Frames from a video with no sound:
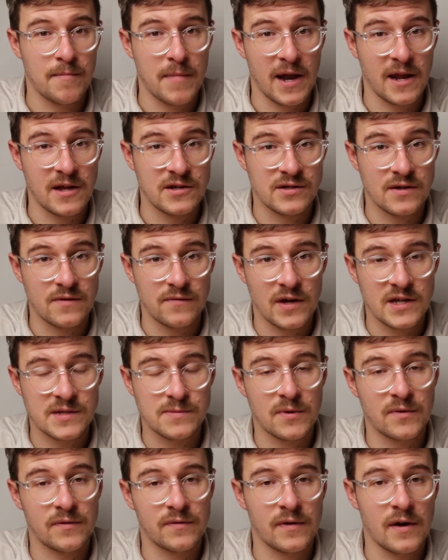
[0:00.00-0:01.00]
managed
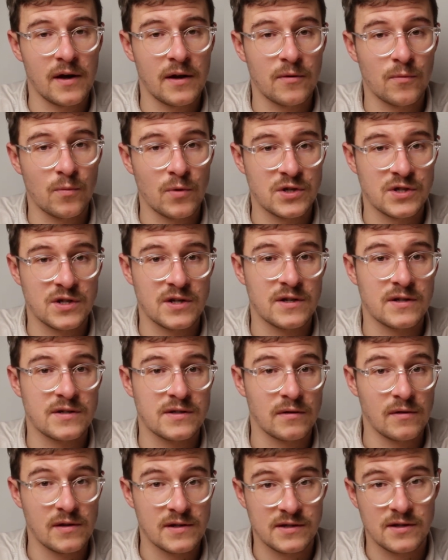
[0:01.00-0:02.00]
investment fund which
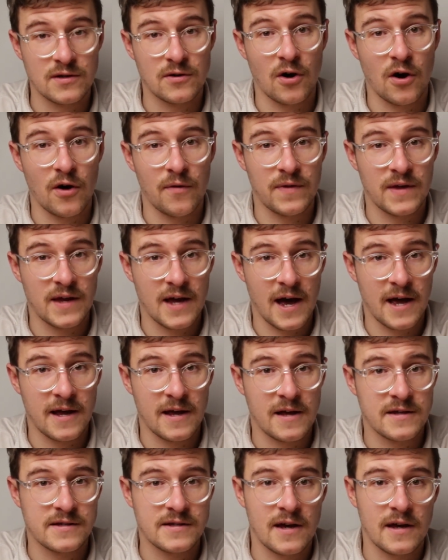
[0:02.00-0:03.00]
is listed on the
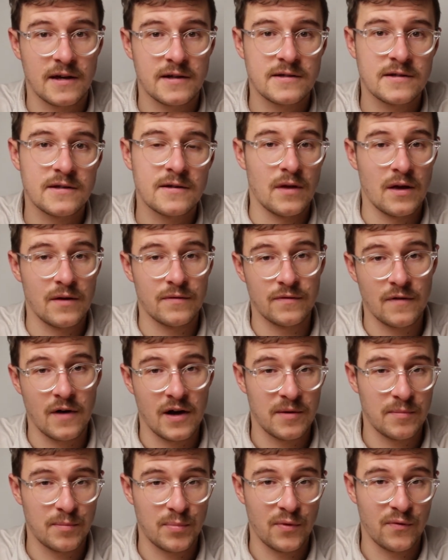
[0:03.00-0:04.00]
ASX. Their
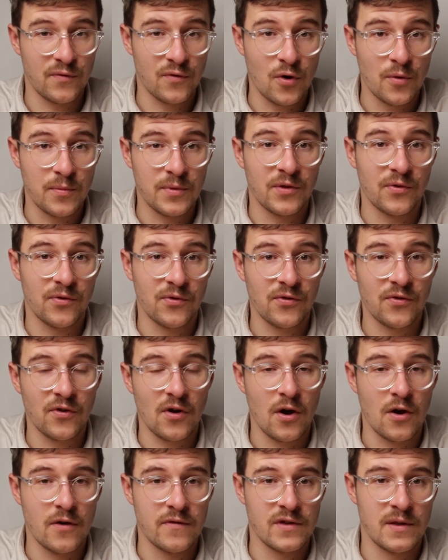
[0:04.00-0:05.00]
fund performance
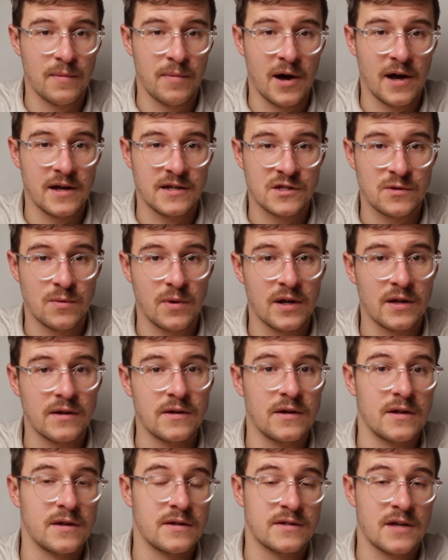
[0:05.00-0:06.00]
over the past 20
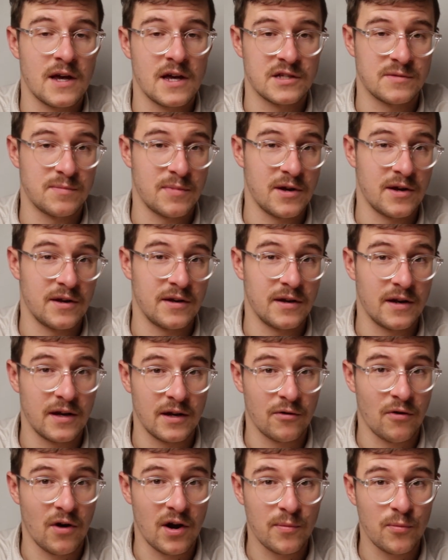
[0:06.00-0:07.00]
years has been
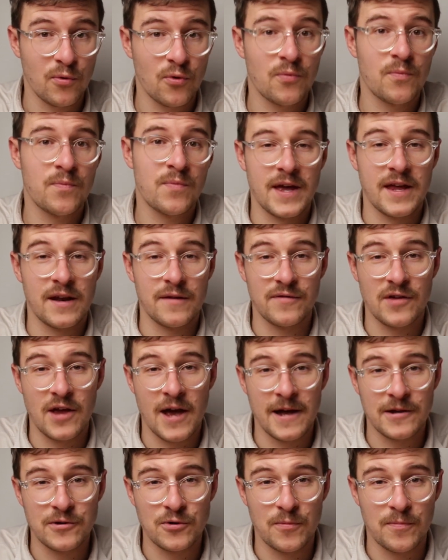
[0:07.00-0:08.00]
incredible. And if you
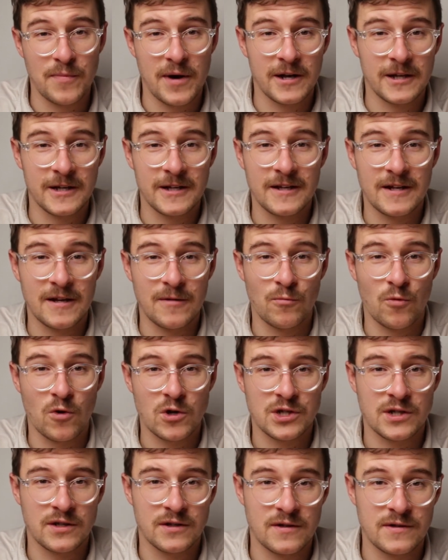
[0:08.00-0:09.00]
had your money in
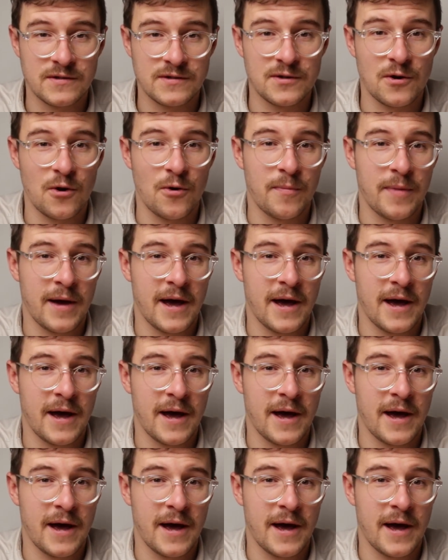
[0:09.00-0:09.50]
Washington Soul